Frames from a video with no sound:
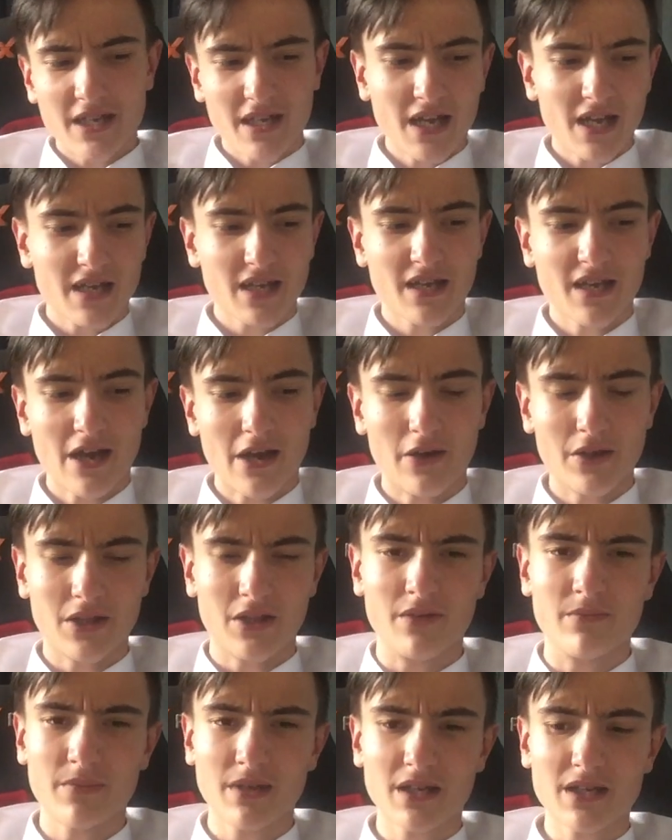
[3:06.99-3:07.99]
He had a go
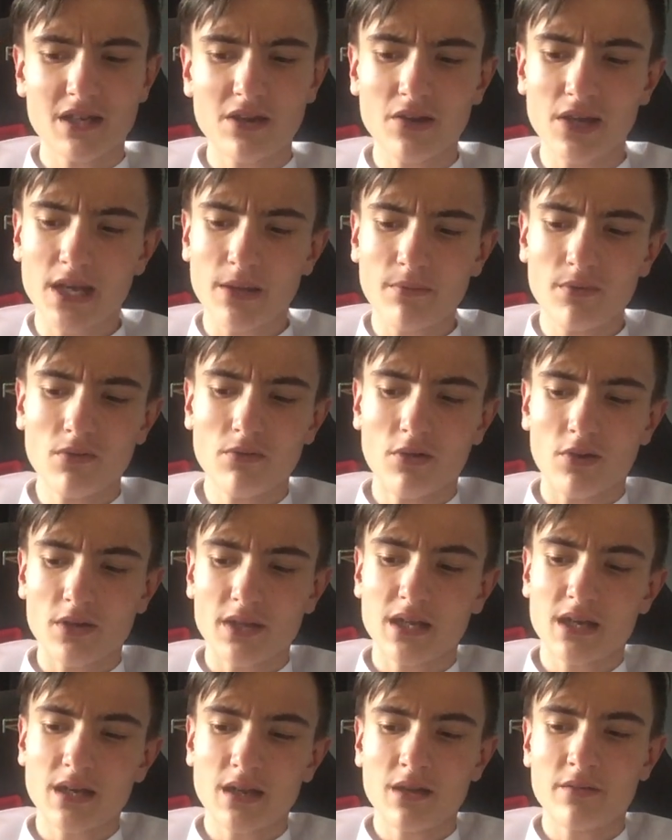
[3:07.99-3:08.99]
at them. Yeah, don't get me
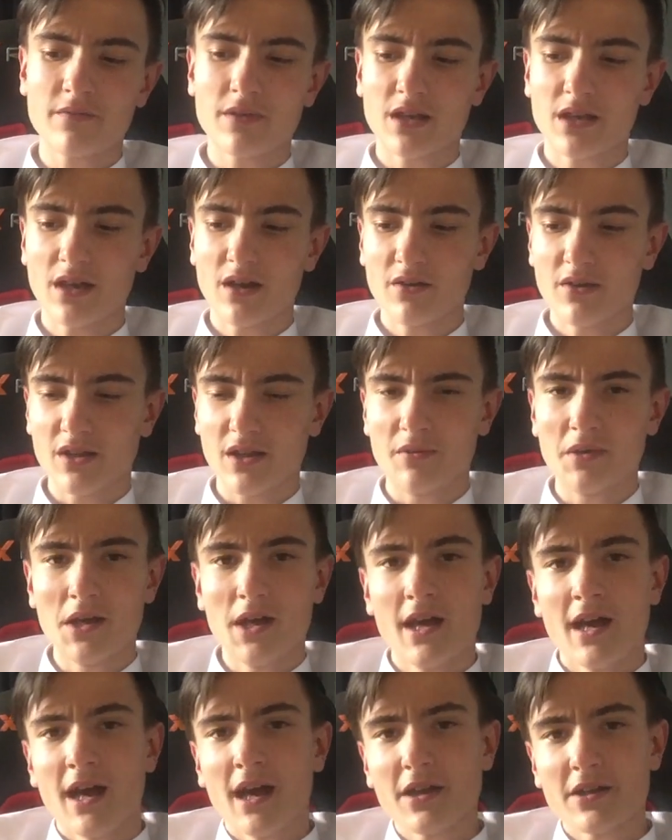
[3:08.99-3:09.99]
wrong. You can have a go at them.
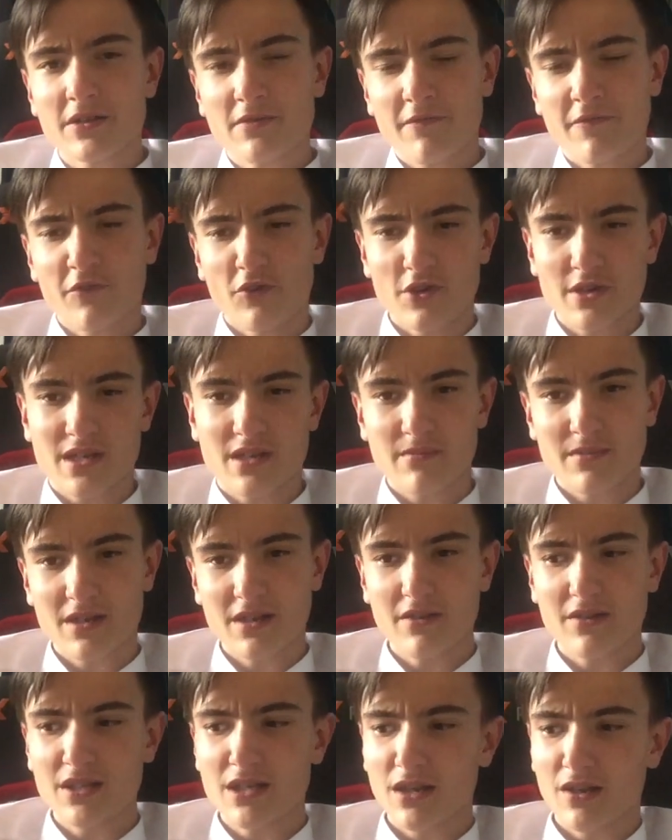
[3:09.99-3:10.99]
And force them
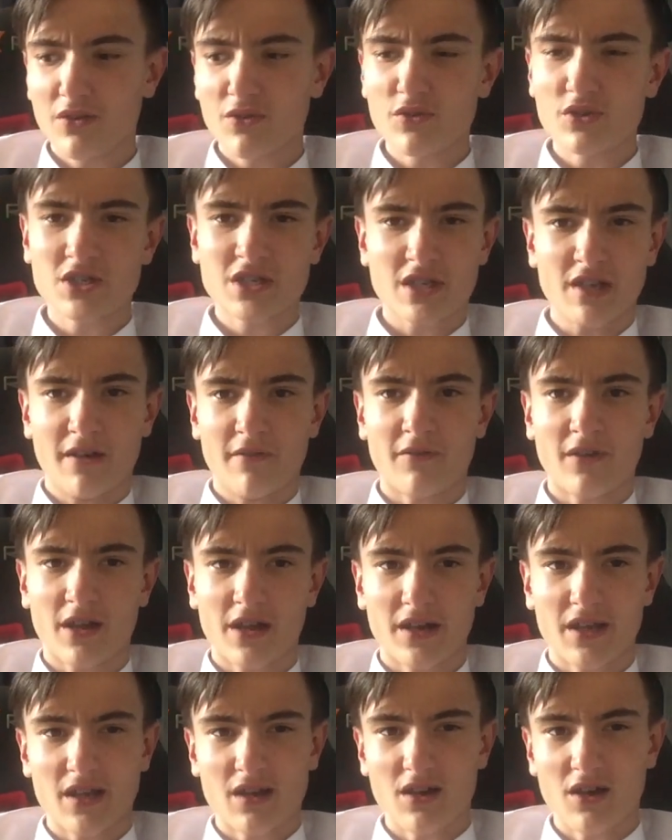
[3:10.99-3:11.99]
to go into lunchtime
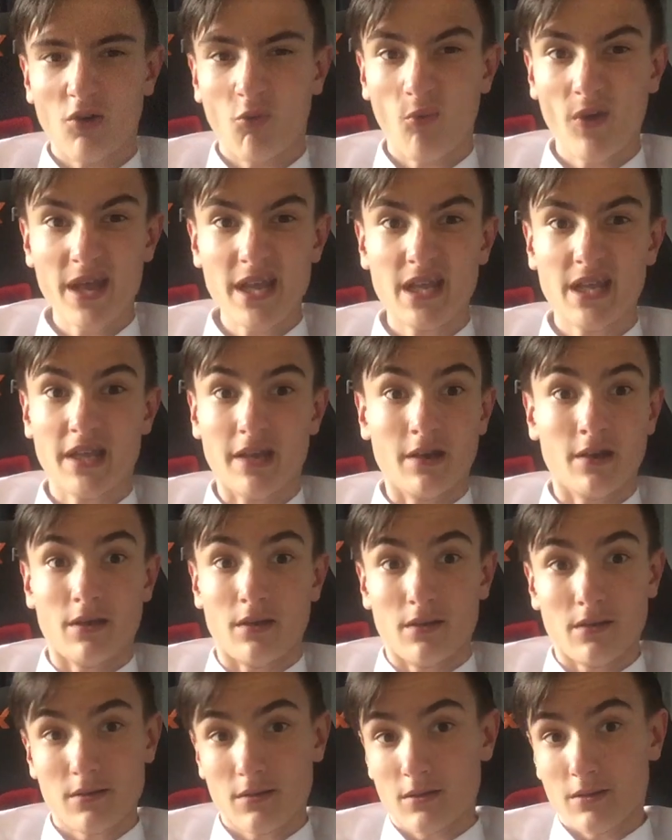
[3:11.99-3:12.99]
for like a week.
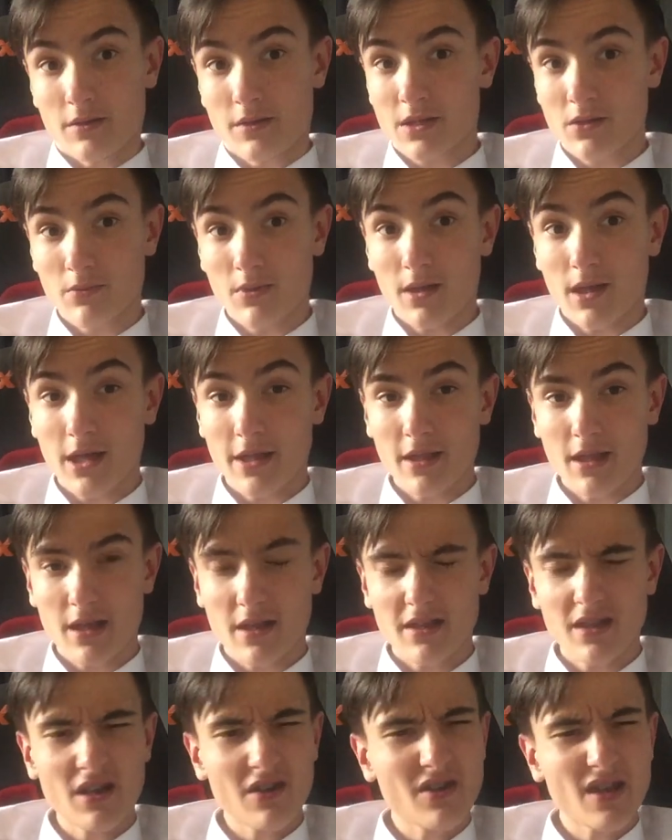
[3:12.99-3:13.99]
Something like
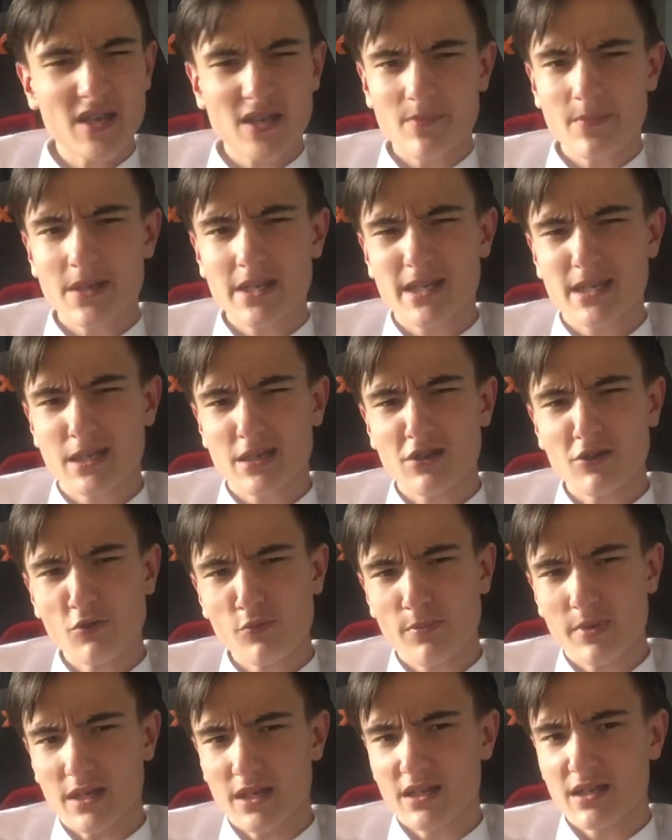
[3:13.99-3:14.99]
that. You know, that's a bit
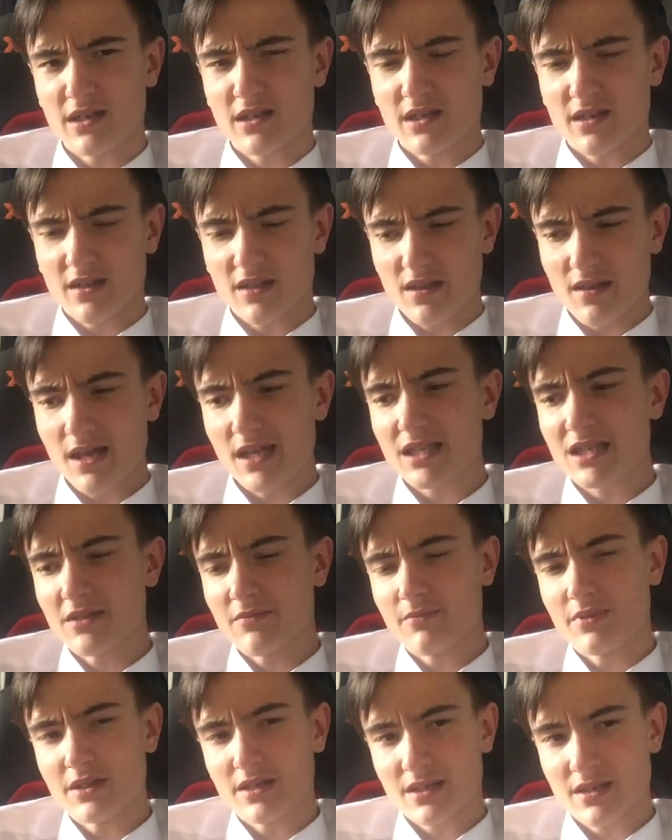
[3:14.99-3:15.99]
stupid. That is
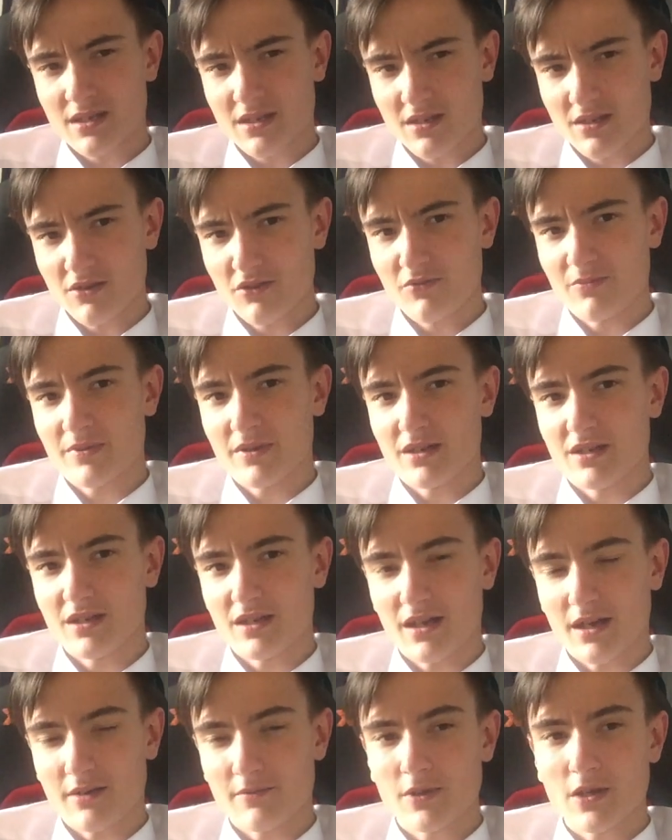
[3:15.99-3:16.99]
a bit stupid,
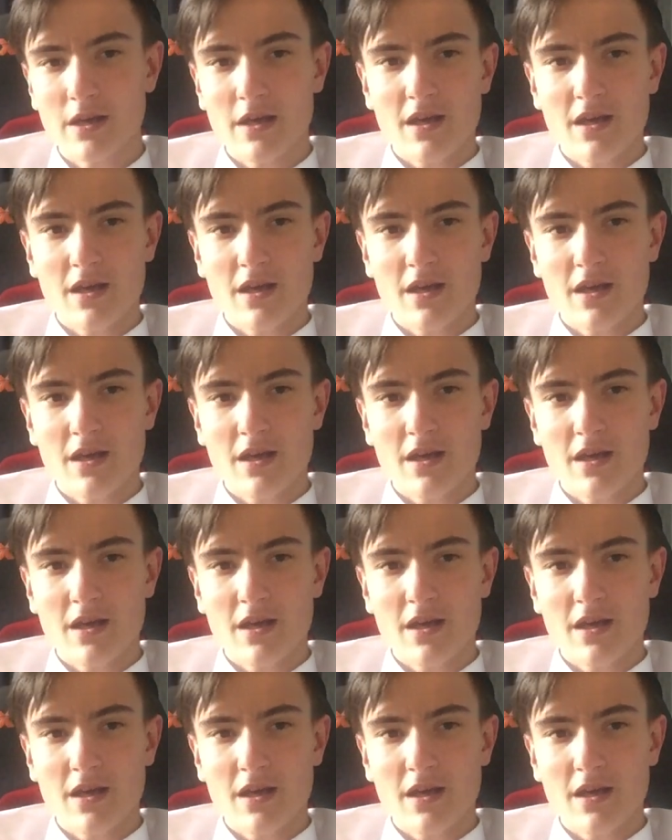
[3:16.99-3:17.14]
you know.